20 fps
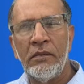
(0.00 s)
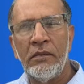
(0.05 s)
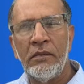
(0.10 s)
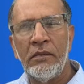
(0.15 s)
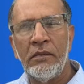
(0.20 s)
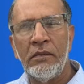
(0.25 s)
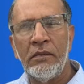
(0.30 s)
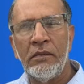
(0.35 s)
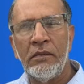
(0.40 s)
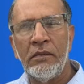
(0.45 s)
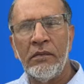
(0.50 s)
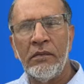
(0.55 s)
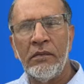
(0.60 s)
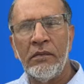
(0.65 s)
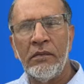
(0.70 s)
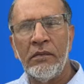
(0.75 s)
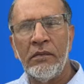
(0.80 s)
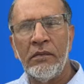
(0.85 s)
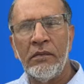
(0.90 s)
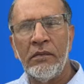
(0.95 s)

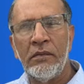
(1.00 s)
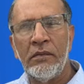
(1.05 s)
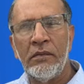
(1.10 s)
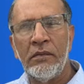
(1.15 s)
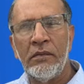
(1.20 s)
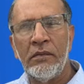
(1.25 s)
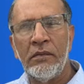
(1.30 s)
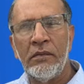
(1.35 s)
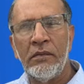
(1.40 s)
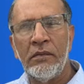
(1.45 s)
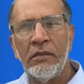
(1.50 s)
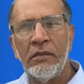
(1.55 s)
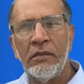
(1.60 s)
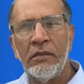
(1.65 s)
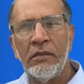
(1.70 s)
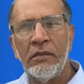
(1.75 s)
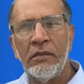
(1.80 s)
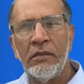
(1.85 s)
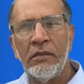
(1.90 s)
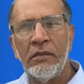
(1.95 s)

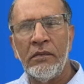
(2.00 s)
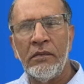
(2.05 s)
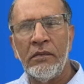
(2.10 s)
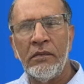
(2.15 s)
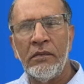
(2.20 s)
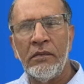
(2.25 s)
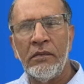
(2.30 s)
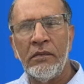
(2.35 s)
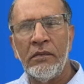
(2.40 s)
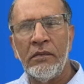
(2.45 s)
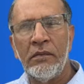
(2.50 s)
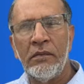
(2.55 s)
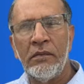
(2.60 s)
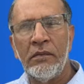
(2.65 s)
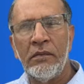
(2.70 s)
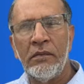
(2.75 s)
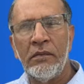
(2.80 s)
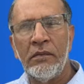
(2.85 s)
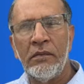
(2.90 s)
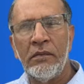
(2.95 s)

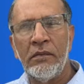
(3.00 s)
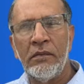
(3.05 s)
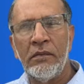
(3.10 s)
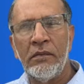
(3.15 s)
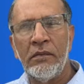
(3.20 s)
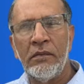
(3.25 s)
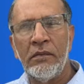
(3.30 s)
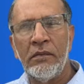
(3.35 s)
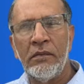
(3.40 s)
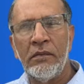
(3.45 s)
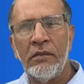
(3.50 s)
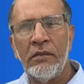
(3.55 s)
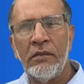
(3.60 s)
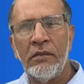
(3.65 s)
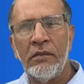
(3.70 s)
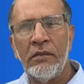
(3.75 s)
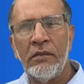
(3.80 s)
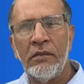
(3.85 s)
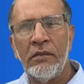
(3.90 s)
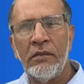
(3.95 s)

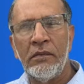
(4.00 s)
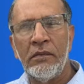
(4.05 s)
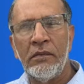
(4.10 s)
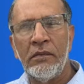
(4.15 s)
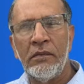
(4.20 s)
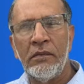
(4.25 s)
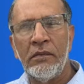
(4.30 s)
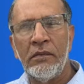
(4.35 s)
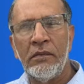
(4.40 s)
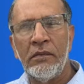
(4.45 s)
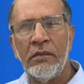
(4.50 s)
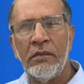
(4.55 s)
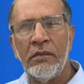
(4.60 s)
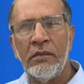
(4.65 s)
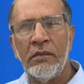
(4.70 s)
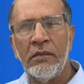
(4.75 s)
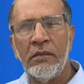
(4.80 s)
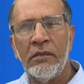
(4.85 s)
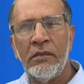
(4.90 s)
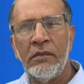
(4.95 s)

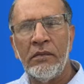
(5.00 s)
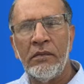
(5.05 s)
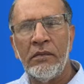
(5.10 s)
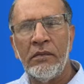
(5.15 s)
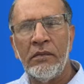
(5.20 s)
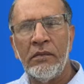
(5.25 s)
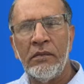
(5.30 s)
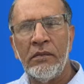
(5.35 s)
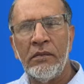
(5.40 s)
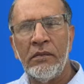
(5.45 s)
The face doesn't move, so there is nothing to read.